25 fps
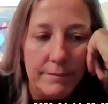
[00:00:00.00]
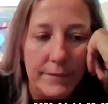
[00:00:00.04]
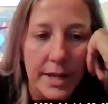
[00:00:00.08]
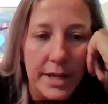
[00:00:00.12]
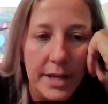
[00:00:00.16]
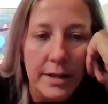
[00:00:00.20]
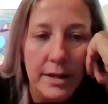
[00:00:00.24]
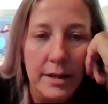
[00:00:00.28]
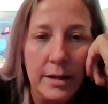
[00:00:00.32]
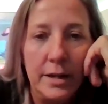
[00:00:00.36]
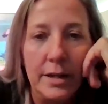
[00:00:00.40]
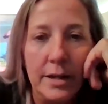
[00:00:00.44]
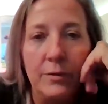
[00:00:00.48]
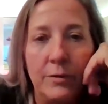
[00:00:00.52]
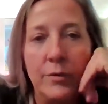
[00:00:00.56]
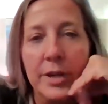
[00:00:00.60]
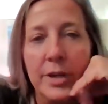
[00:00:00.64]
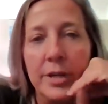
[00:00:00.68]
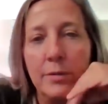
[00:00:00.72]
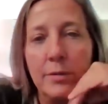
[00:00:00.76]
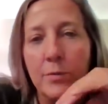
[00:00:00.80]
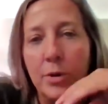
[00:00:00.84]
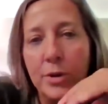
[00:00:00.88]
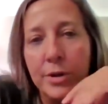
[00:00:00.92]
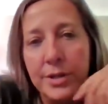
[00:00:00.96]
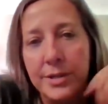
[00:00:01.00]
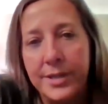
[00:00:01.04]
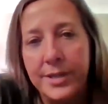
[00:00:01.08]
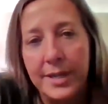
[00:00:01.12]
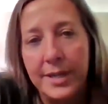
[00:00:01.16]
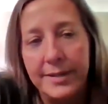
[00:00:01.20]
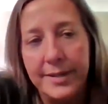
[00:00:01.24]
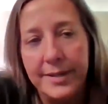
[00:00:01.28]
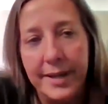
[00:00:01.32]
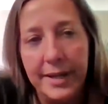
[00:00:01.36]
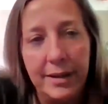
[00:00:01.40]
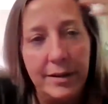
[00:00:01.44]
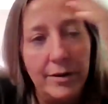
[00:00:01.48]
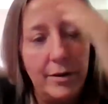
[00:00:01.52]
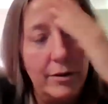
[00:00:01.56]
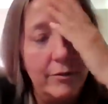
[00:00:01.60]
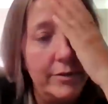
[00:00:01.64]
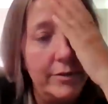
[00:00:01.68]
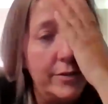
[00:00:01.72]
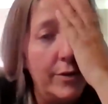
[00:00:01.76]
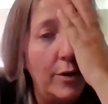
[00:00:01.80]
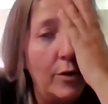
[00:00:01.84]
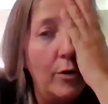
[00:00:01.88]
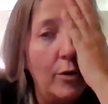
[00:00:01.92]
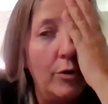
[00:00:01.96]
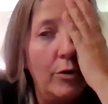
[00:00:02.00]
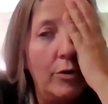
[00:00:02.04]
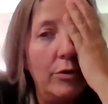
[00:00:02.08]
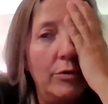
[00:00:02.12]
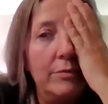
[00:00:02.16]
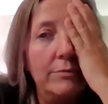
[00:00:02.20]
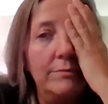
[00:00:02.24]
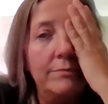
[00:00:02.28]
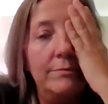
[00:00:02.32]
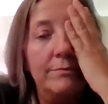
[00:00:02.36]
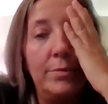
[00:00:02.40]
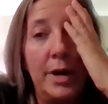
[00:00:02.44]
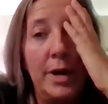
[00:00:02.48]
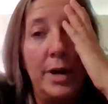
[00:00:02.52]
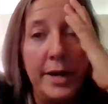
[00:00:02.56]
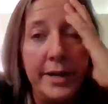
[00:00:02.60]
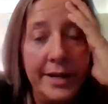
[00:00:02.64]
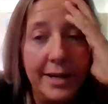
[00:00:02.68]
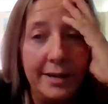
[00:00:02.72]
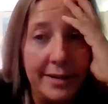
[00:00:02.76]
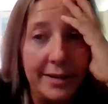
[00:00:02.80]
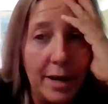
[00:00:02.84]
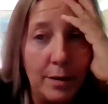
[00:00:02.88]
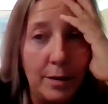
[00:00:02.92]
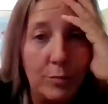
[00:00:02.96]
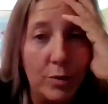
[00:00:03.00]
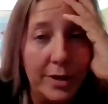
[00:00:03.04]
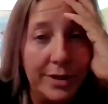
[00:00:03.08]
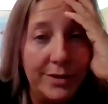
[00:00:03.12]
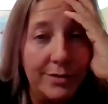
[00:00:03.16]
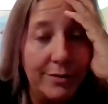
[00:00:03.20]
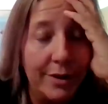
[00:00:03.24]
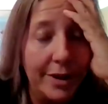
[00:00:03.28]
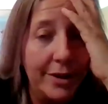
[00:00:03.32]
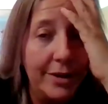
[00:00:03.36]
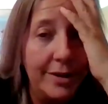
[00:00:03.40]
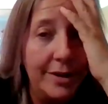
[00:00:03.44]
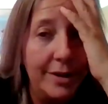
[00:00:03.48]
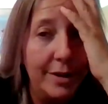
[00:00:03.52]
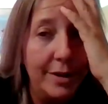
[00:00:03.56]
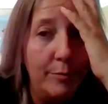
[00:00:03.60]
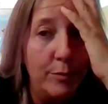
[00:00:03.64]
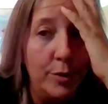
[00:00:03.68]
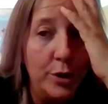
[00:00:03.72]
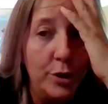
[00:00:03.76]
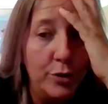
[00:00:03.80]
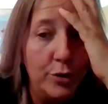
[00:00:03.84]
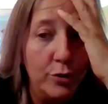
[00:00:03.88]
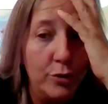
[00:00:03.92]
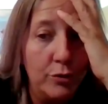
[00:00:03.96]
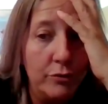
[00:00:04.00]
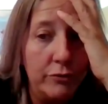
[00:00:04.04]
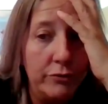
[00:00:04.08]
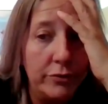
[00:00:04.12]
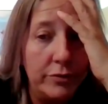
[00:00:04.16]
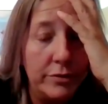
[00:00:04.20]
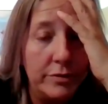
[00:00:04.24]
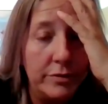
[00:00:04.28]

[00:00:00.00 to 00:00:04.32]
and it, and rigor mortis had taken over the whole body at that point, so I couldn't move.